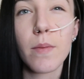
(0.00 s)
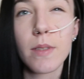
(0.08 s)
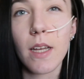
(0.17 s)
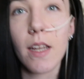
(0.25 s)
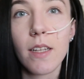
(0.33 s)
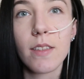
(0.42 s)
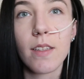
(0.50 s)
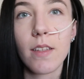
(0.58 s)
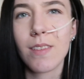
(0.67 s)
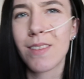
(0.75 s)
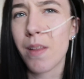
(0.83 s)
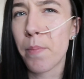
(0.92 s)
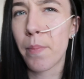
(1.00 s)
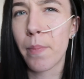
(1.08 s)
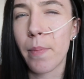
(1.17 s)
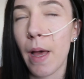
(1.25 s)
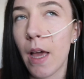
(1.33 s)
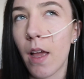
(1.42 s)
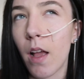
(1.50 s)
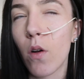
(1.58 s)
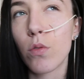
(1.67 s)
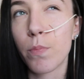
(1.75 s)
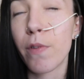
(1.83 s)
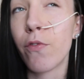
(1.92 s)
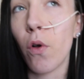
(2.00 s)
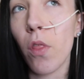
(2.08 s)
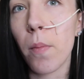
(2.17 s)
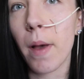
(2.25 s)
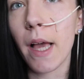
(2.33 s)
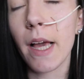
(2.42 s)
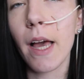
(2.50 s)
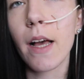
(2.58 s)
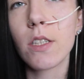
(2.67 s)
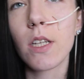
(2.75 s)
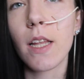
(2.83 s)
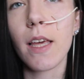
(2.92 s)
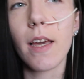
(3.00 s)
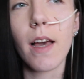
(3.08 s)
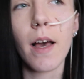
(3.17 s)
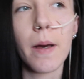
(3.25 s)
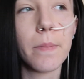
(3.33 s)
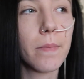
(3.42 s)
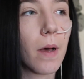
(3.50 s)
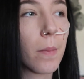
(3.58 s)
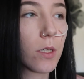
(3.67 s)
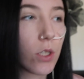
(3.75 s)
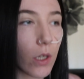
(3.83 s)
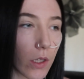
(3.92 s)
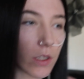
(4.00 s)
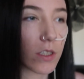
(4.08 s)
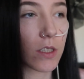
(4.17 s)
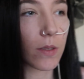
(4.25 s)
updated since the bank, or before the bank actually. I'm gonna show you the